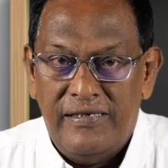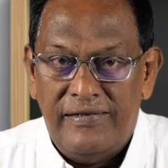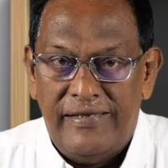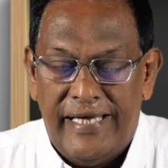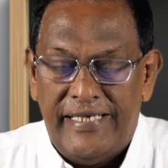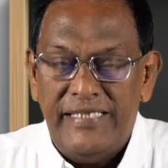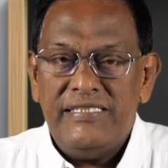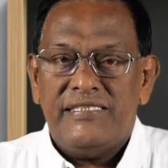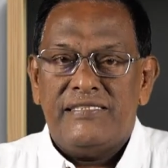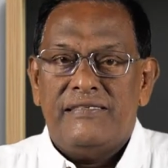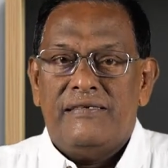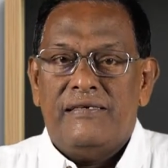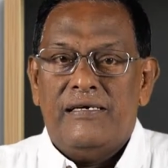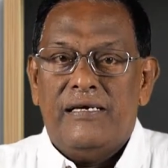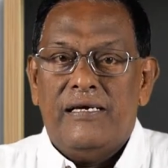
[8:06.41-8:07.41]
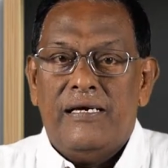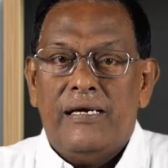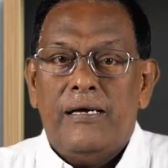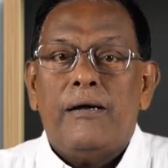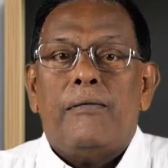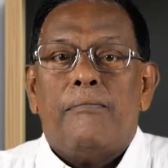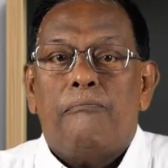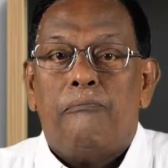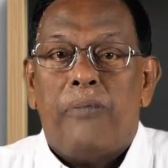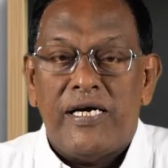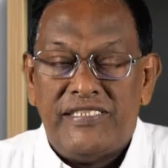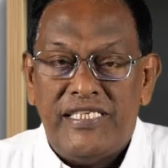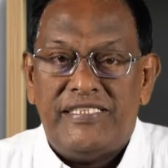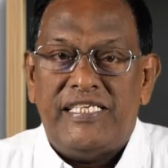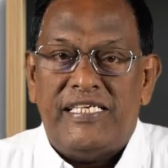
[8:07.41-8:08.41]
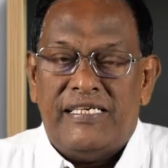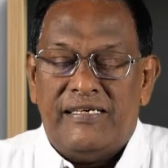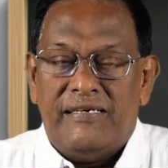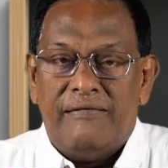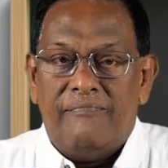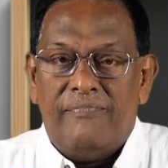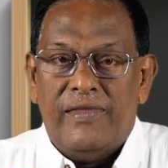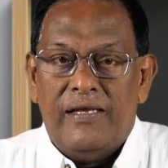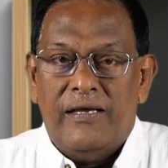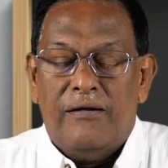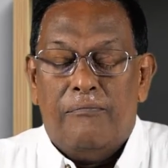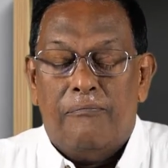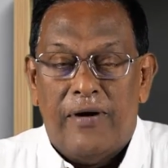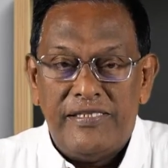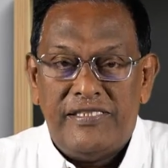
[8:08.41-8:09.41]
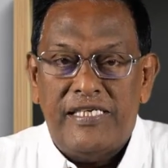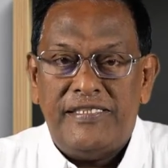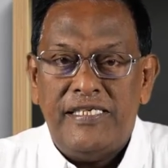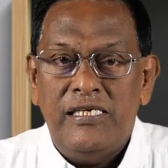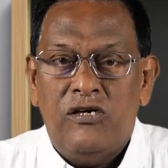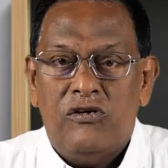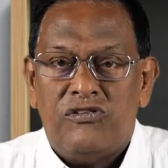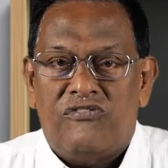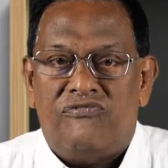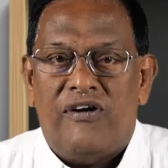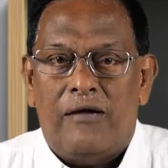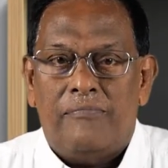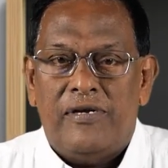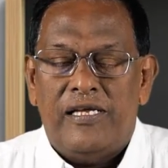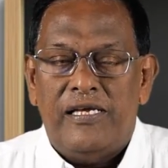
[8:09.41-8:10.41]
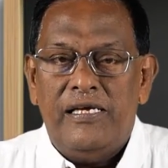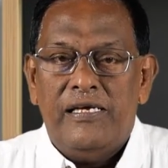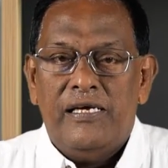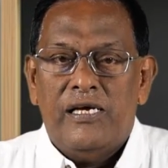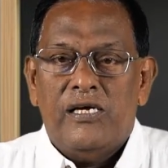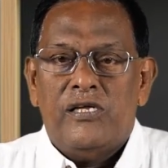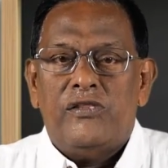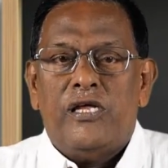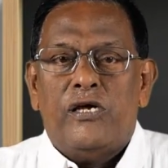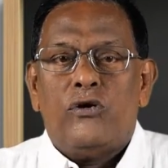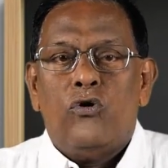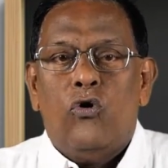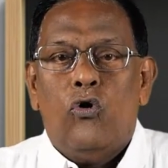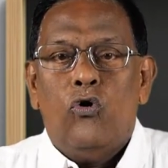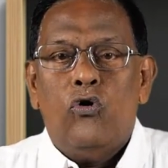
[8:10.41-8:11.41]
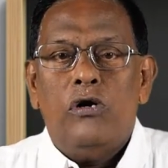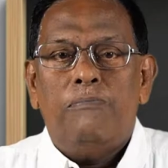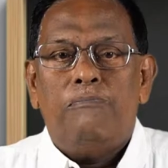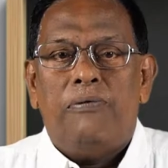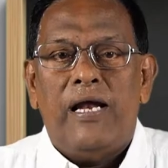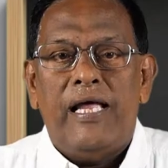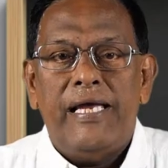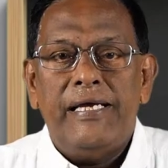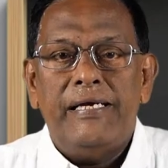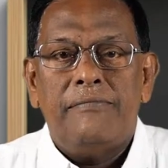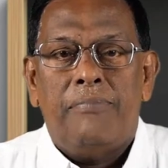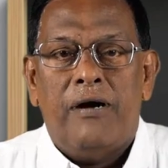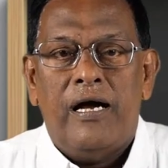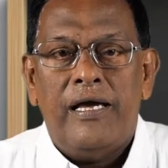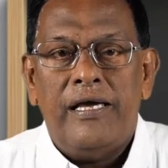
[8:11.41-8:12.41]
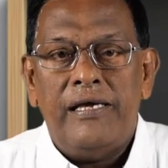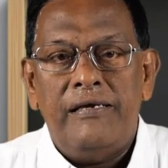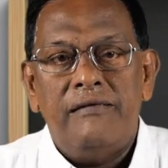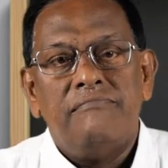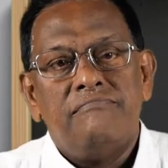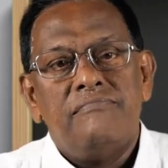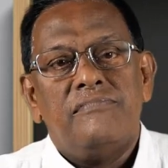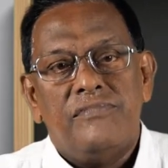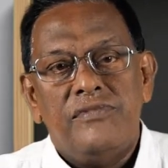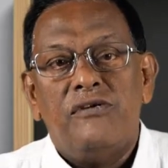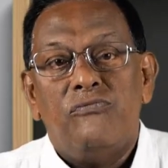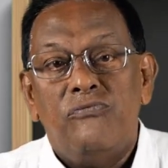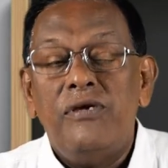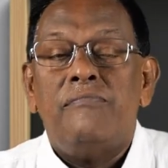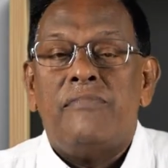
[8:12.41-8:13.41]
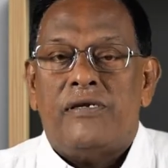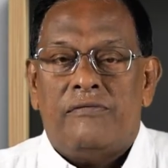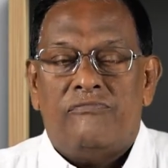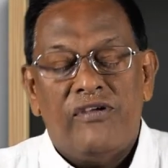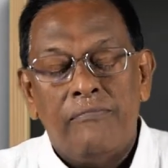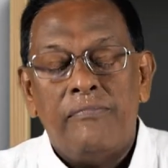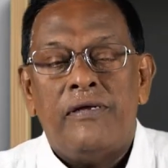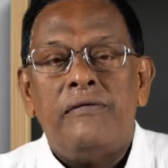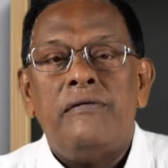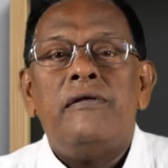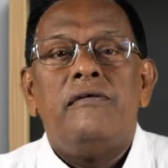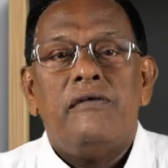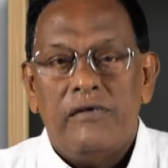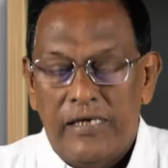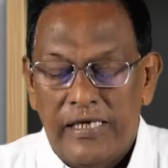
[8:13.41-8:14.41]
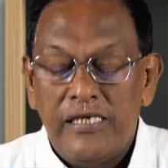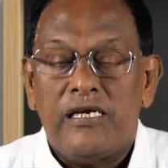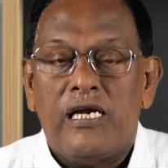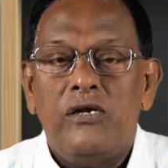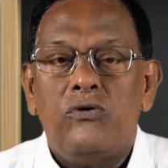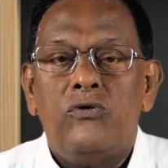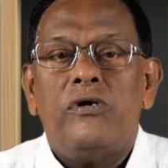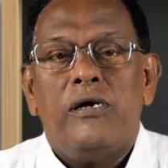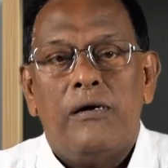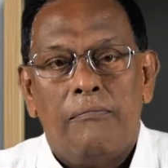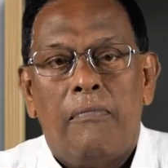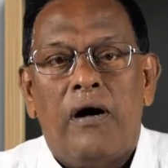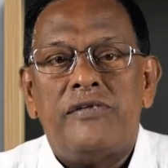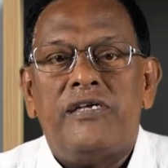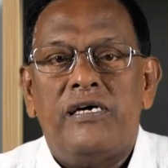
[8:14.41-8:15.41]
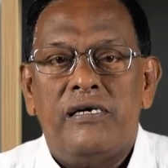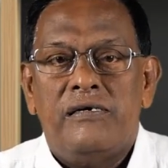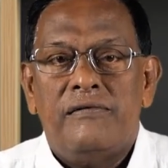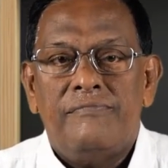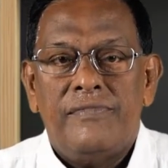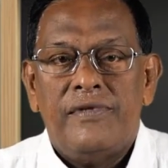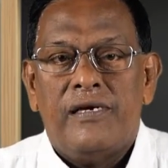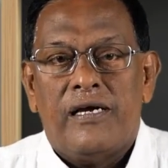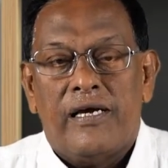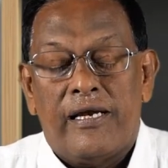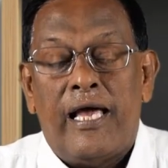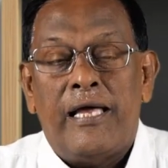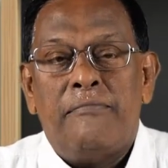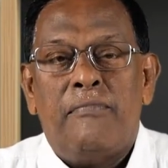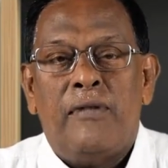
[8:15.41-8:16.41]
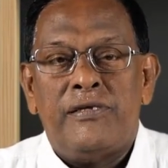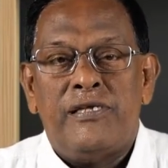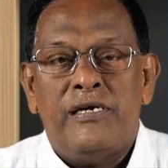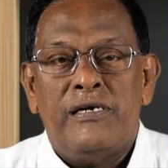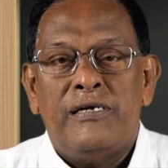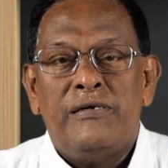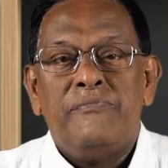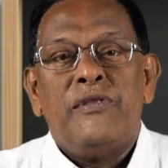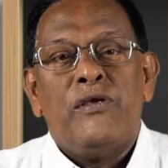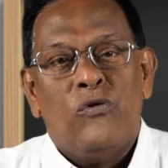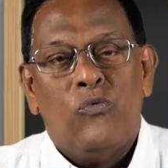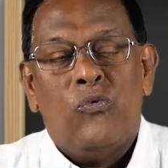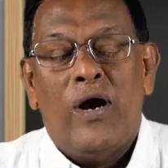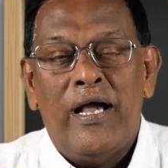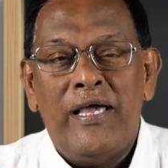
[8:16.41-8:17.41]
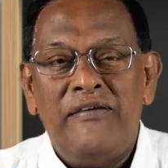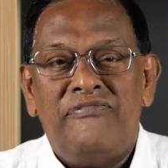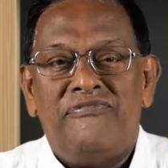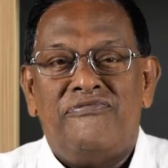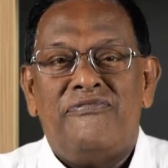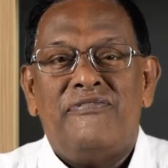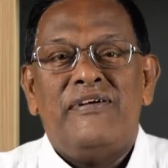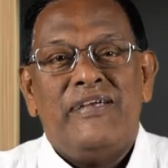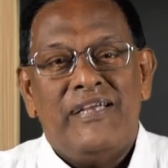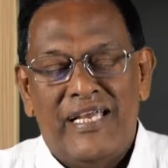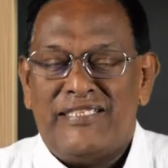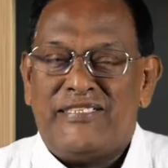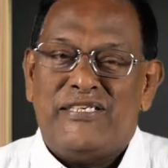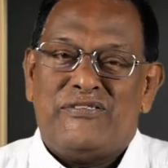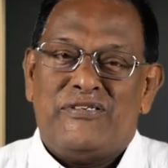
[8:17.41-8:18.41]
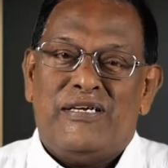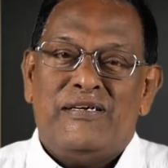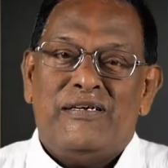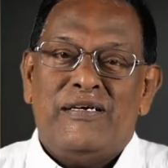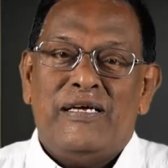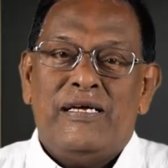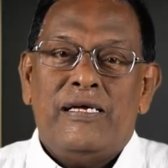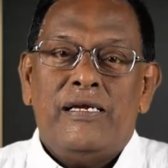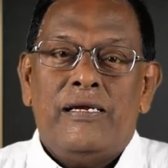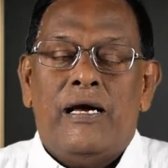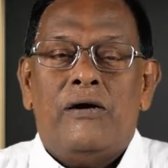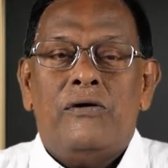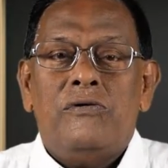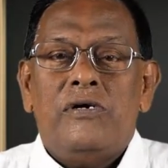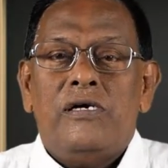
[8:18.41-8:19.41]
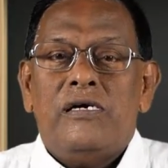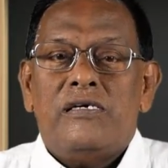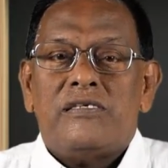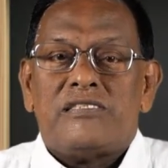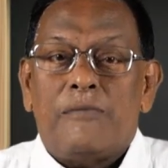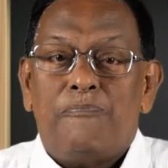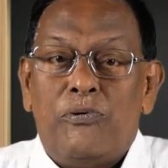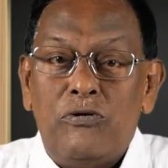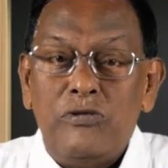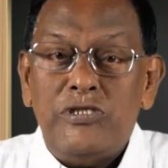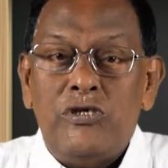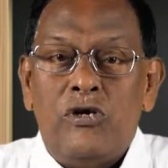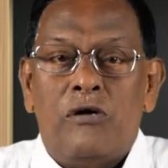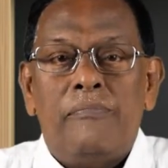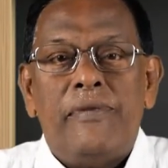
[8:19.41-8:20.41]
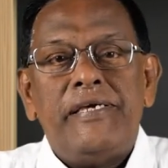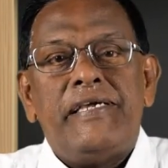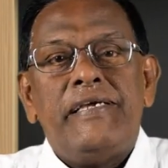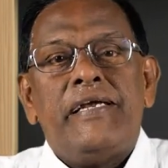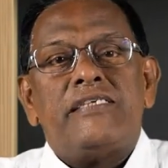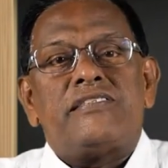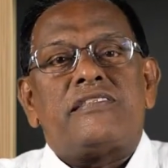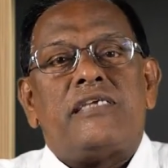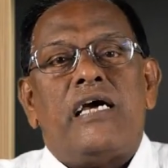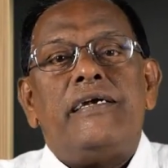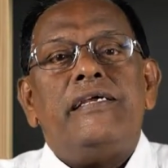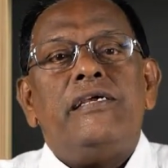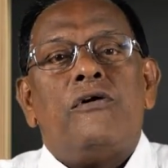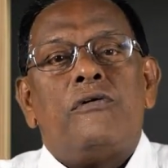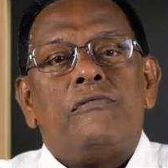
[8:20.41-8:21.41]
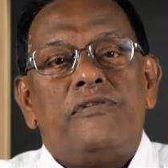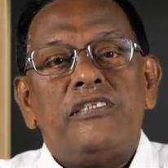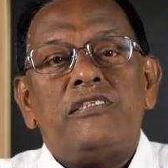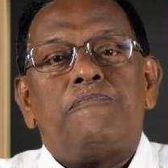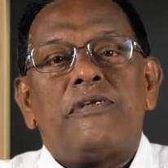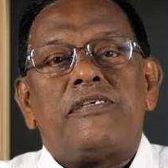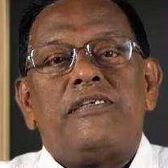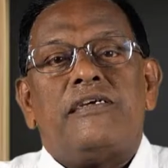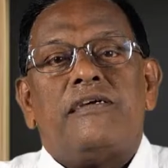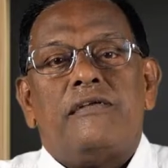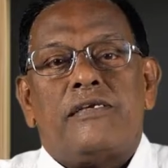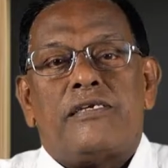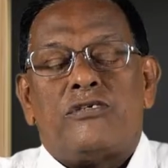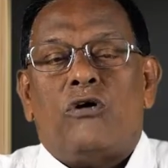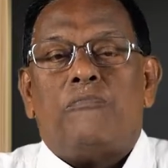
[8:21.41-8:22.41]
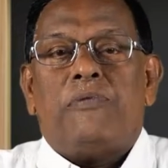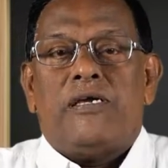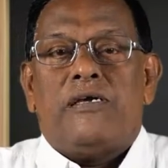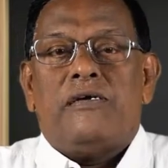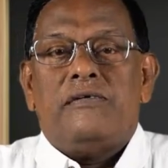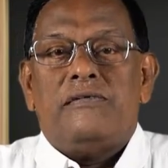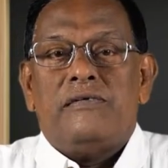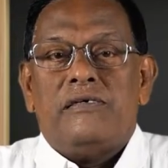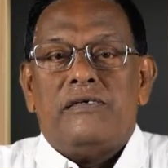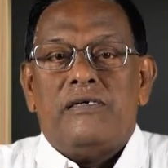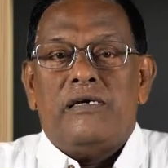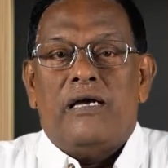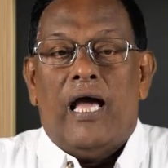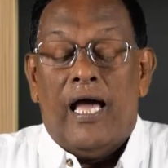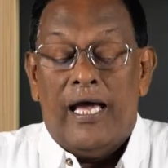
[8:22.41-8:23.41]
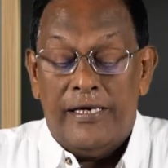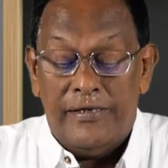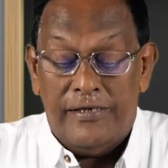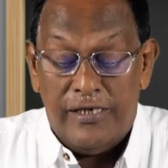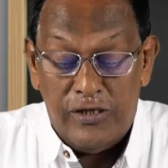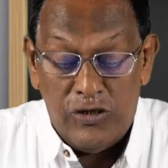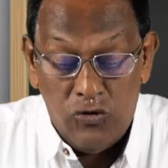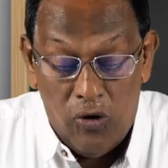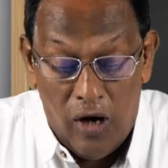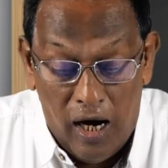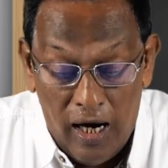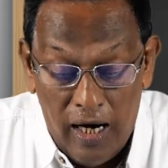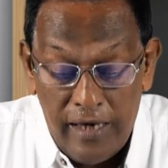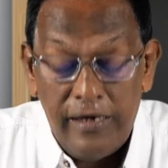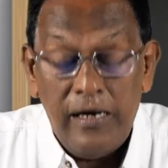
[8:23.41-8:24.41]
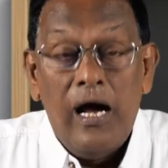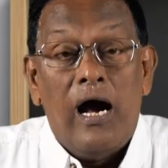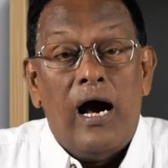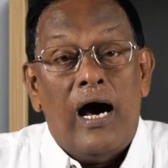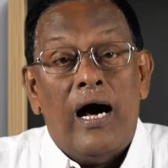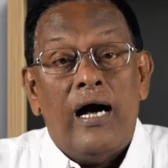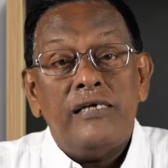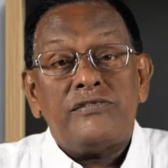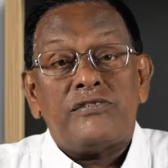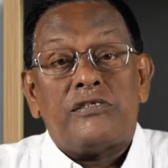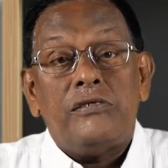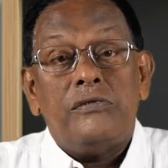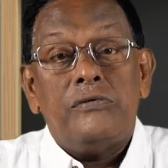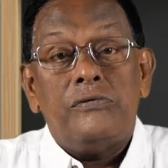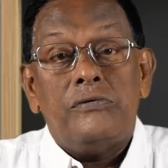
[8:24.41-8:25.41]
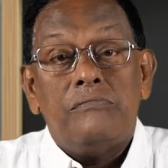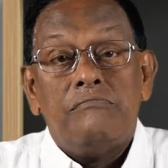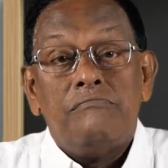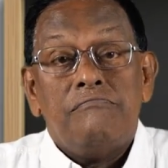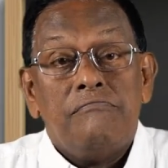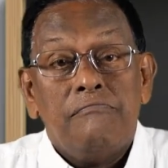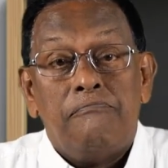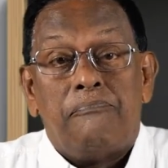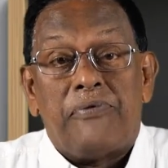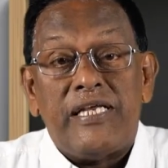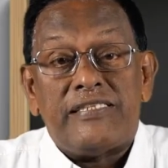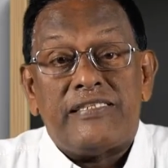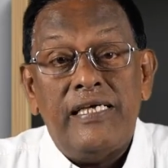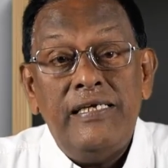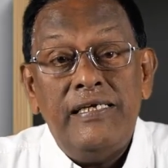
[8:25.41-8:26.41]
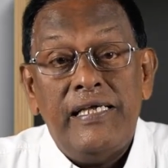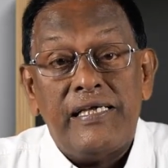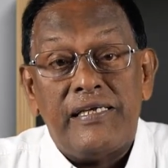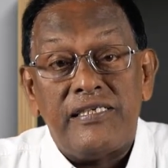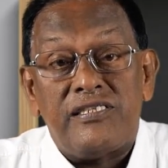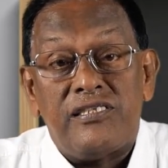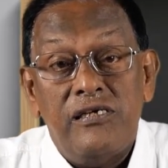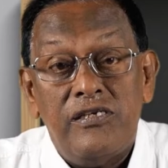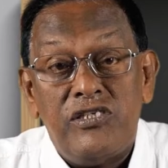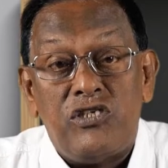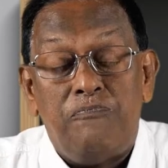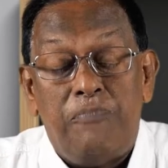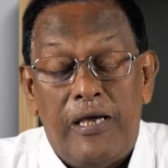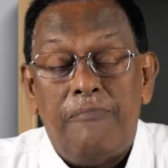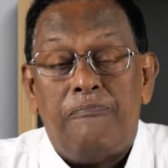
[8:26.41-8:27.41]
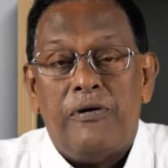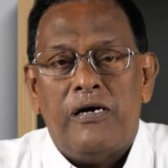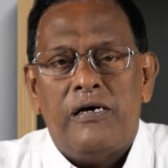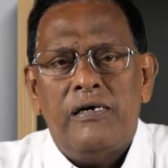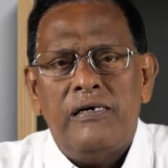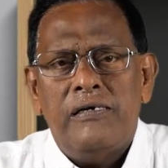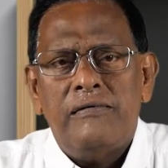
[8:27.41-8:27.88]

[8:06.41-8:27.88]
That is, budgeting of the family, the role played by the women. Women include mother, grandmother, wife, etc. Now, suppose you are making a study on this particular topic and you are asked to present a research paper.